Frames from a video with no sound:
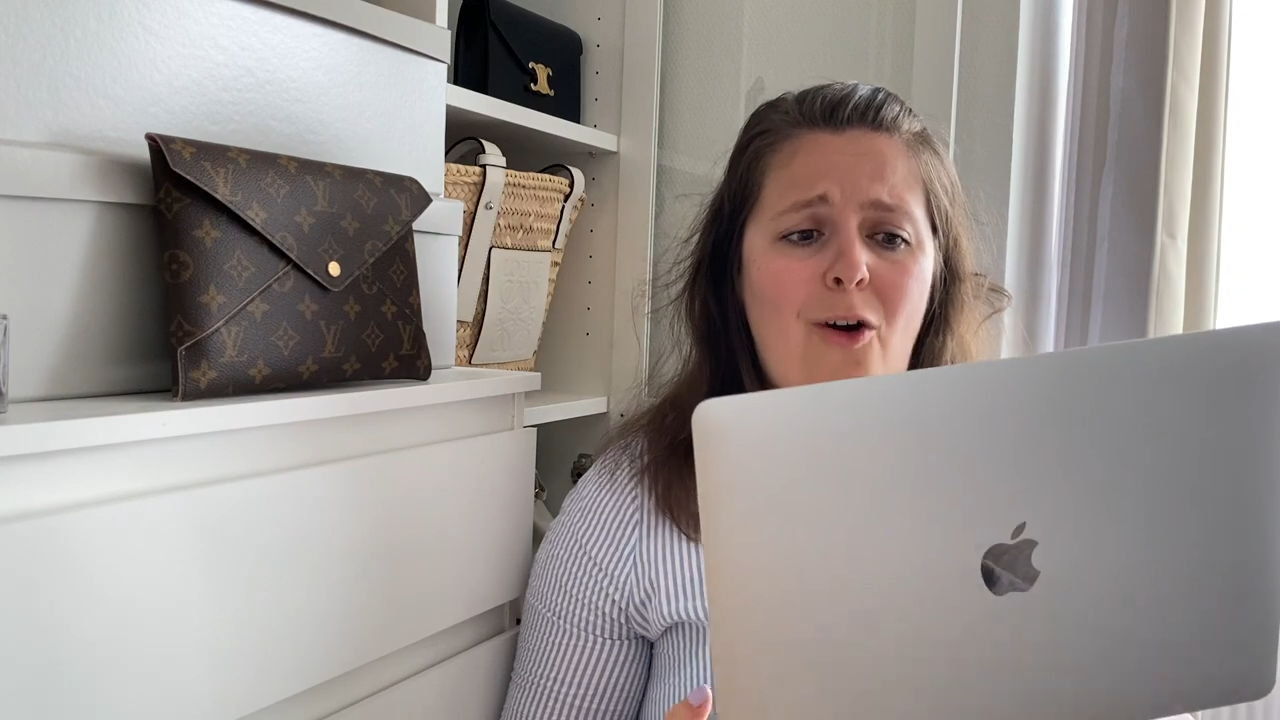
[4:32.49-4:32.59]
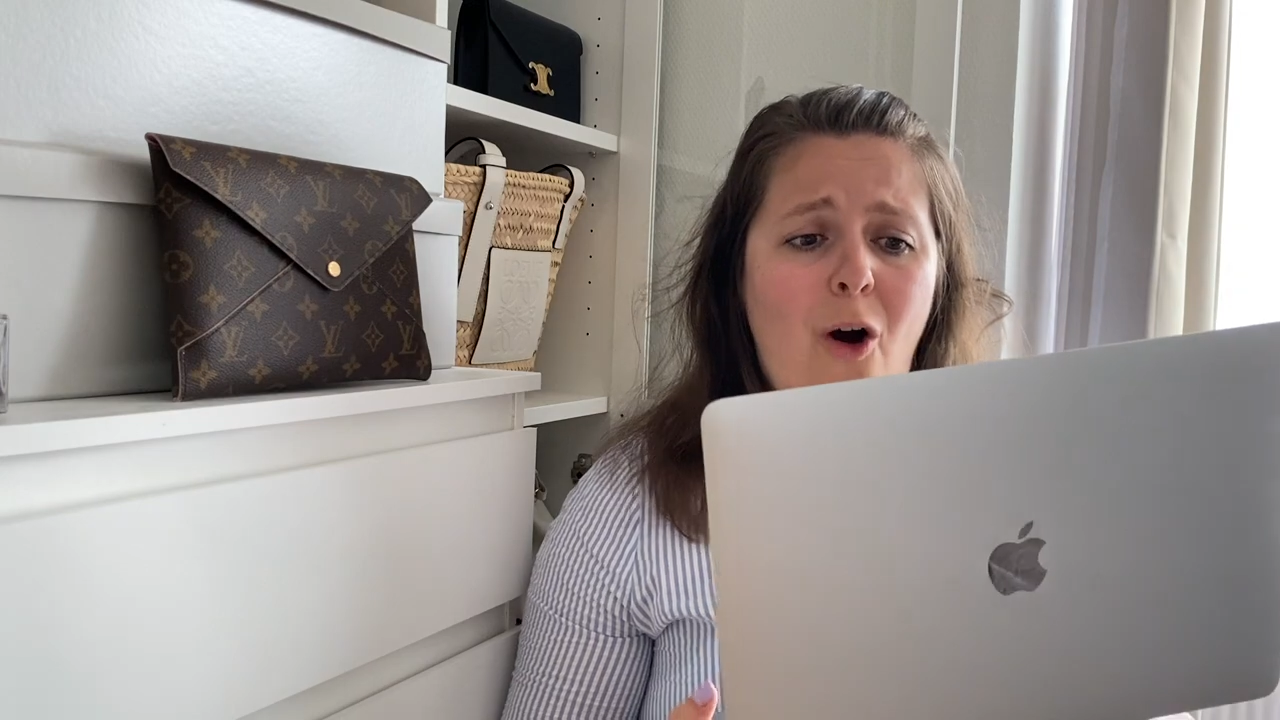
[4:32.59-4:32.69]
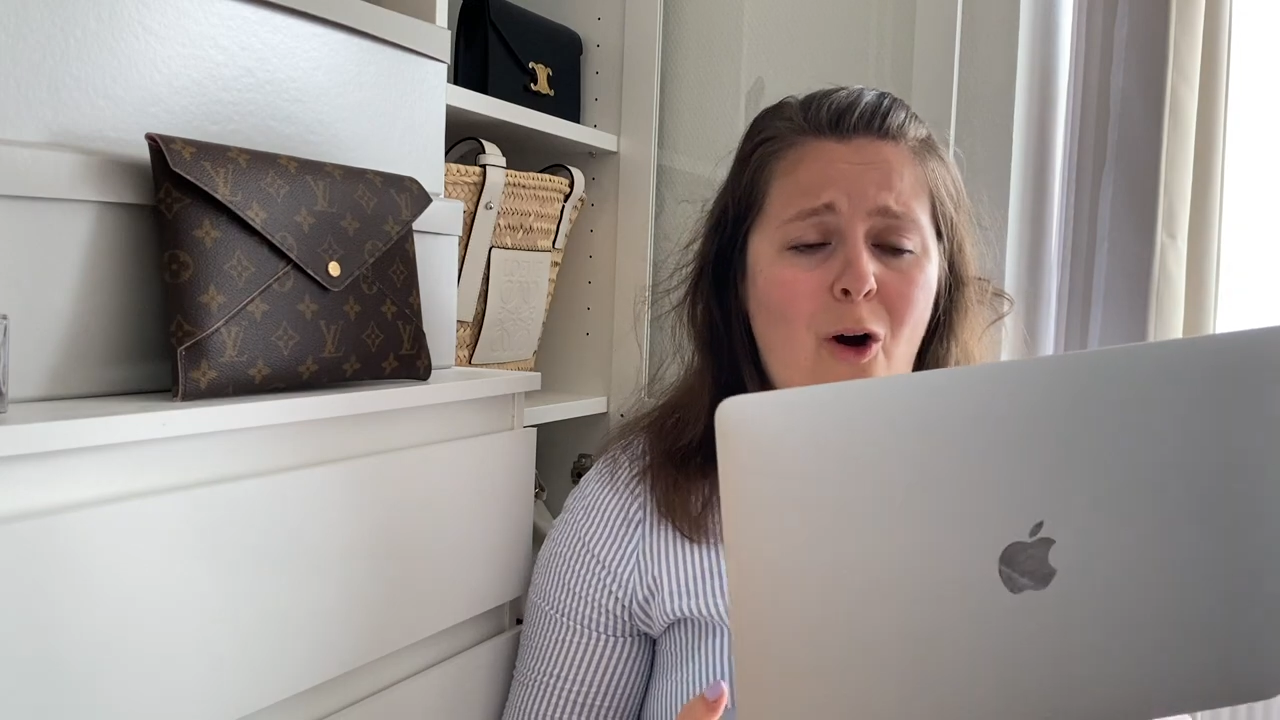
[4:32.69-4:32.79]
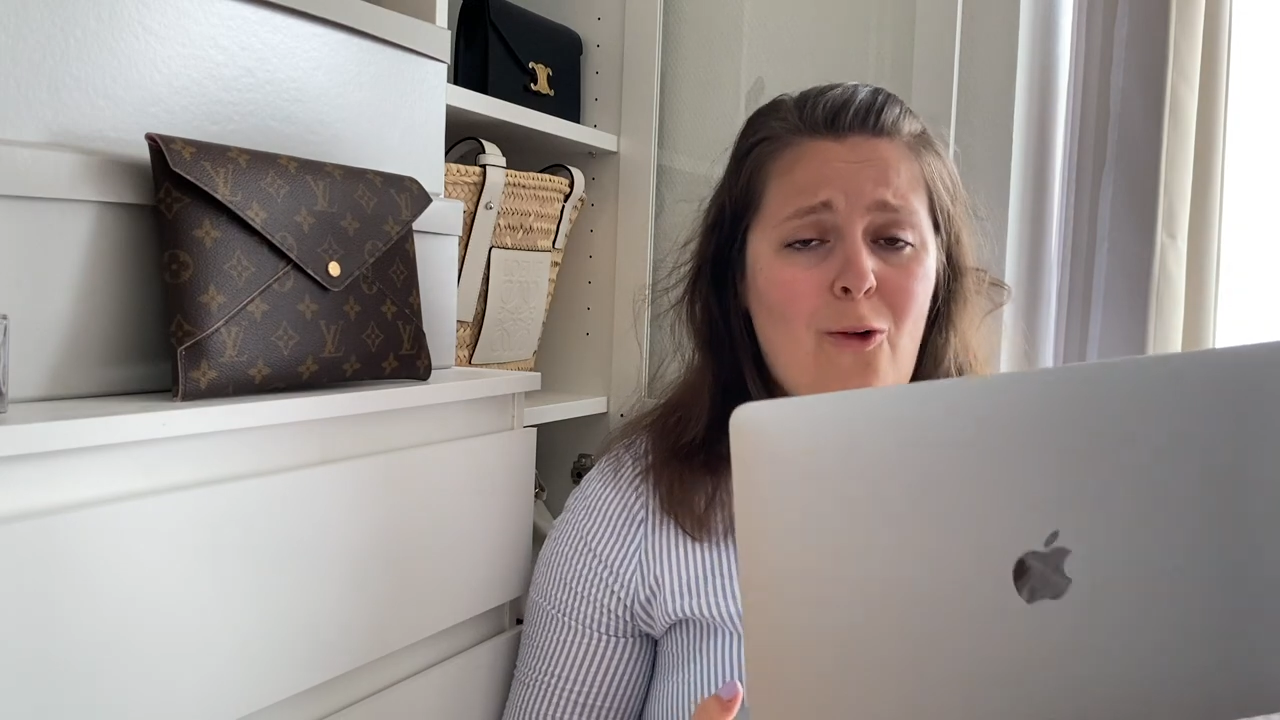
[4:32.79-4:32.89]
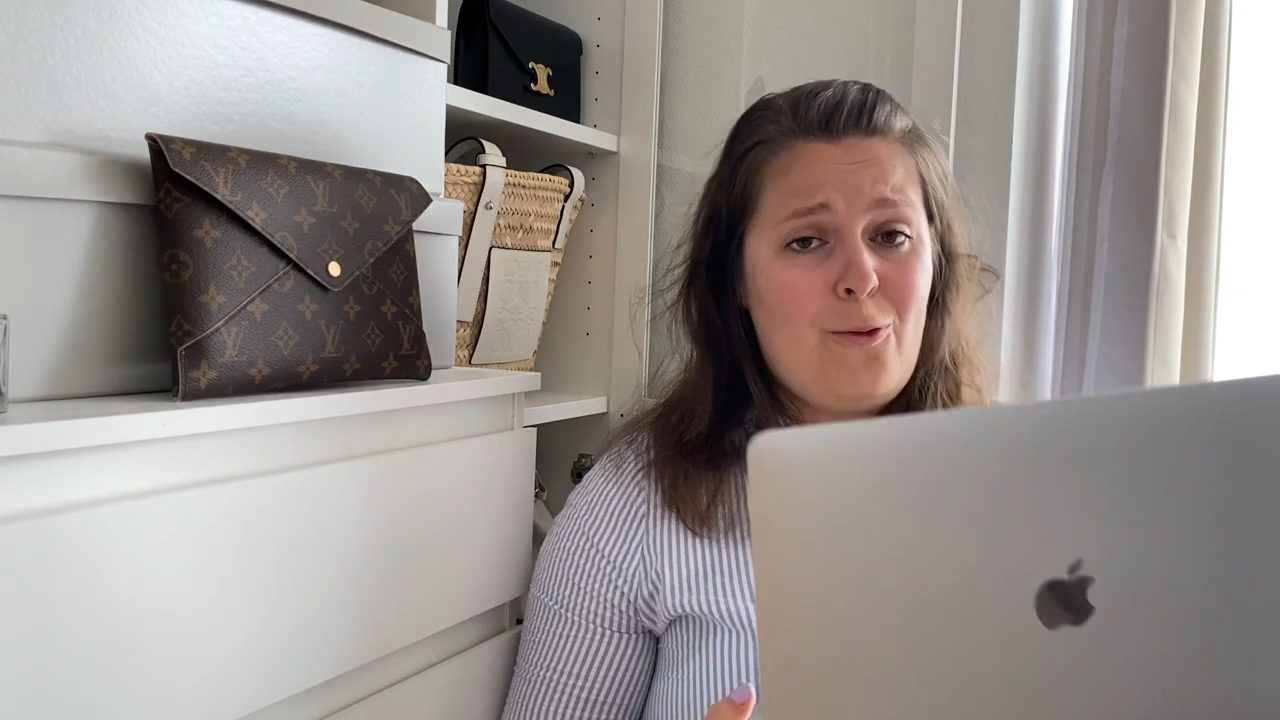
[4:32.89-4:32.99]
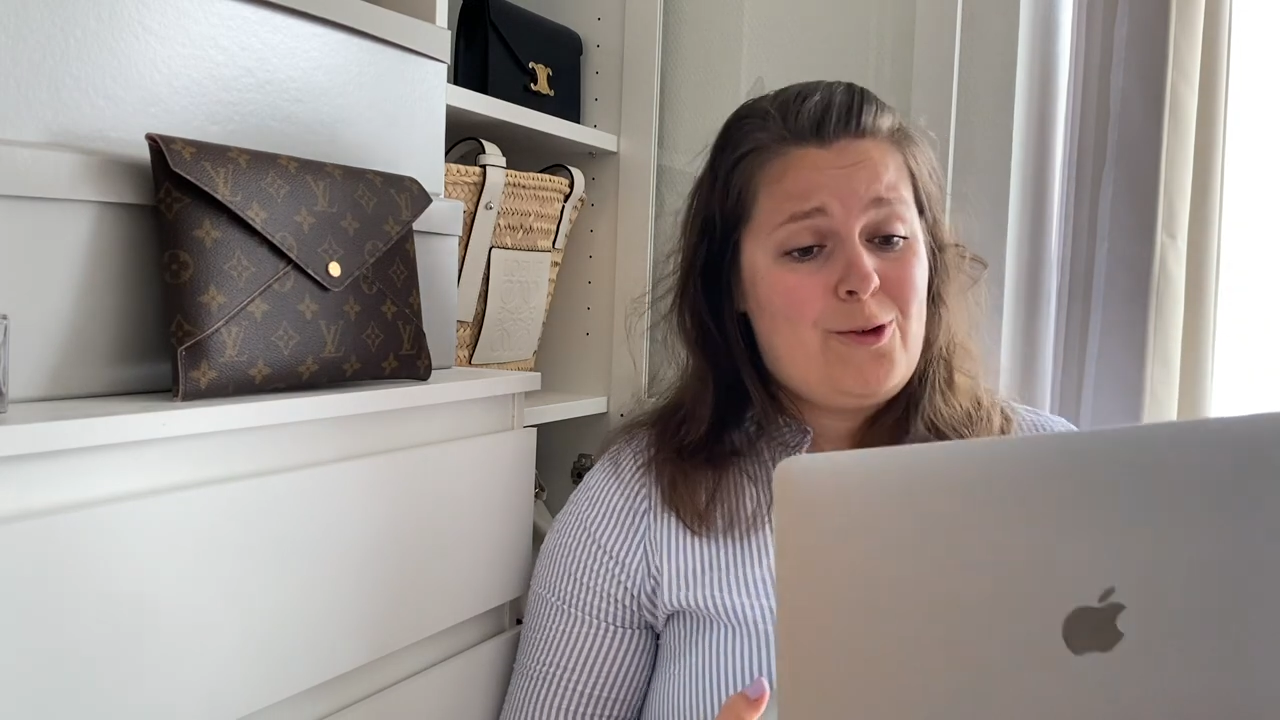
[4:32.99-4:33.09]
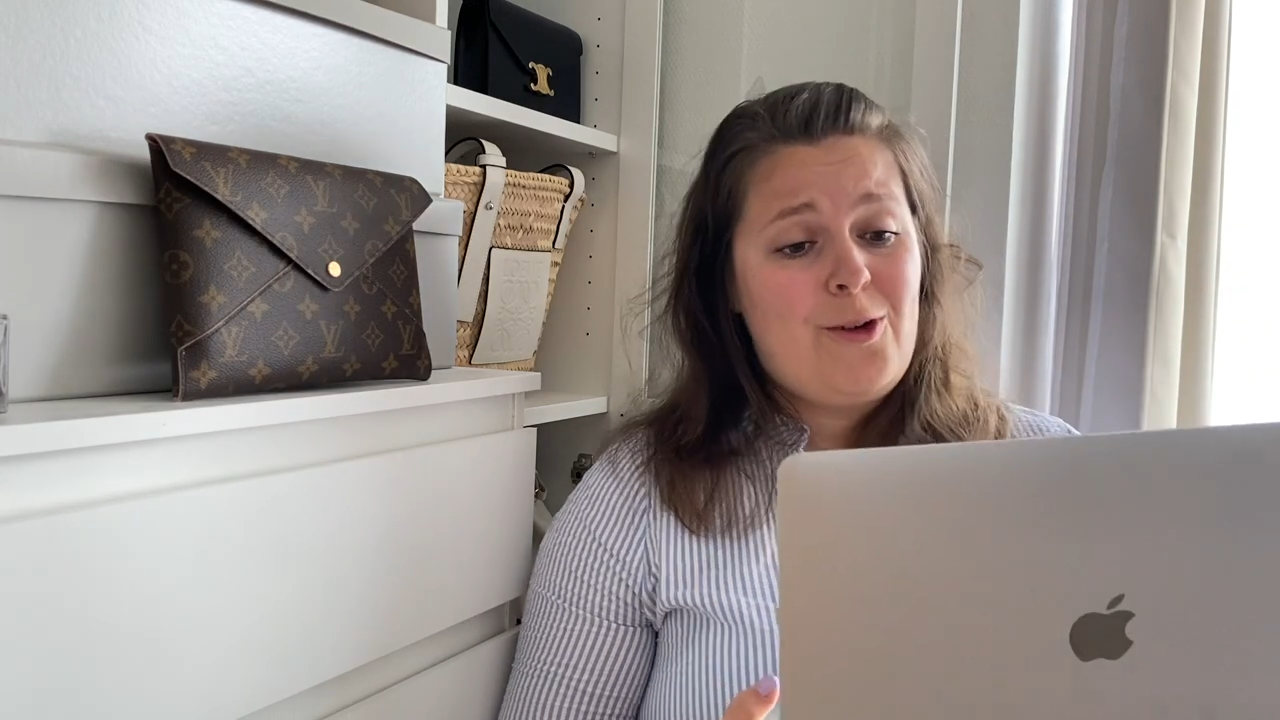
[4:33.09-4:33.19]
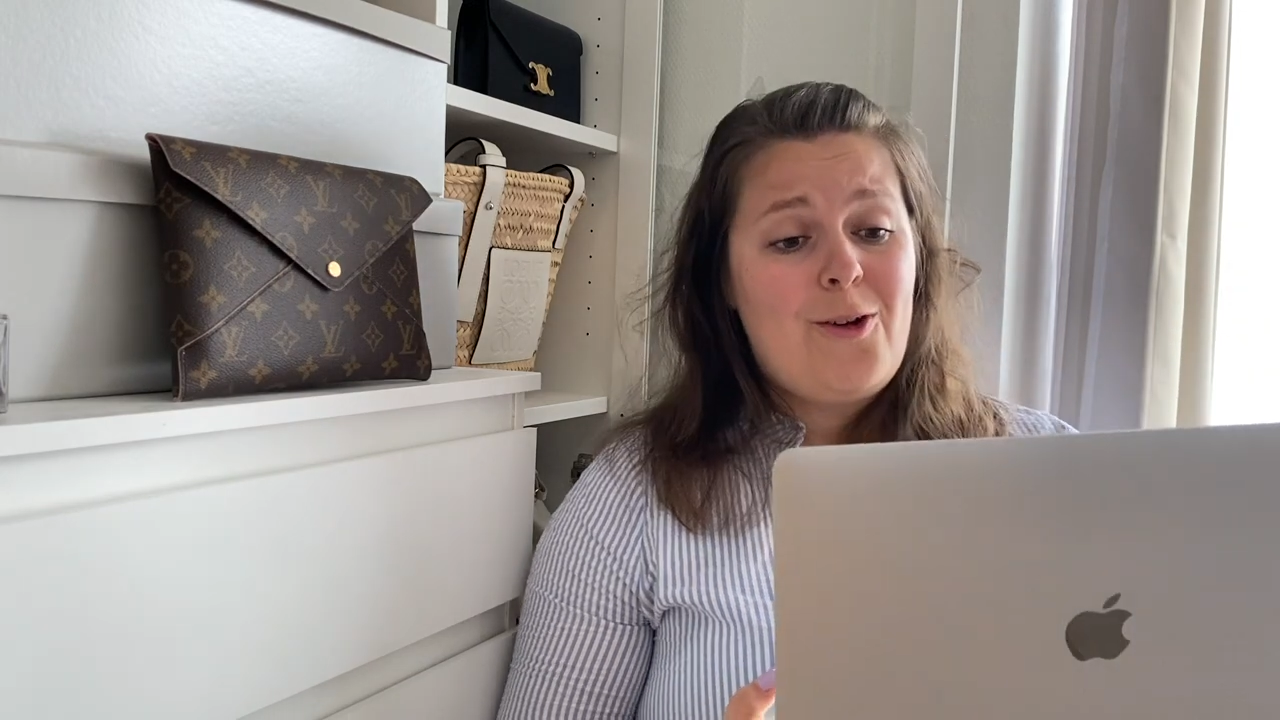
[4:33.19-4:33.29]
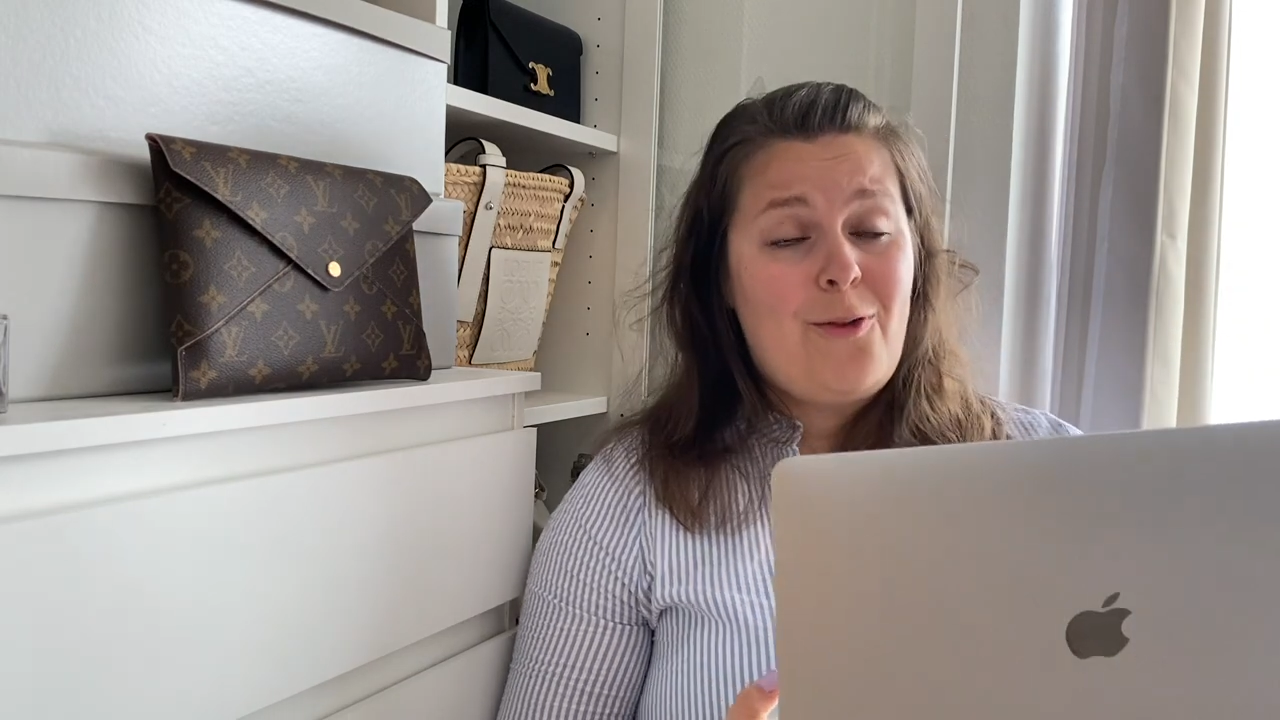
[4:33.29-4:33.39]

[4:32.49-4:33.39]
old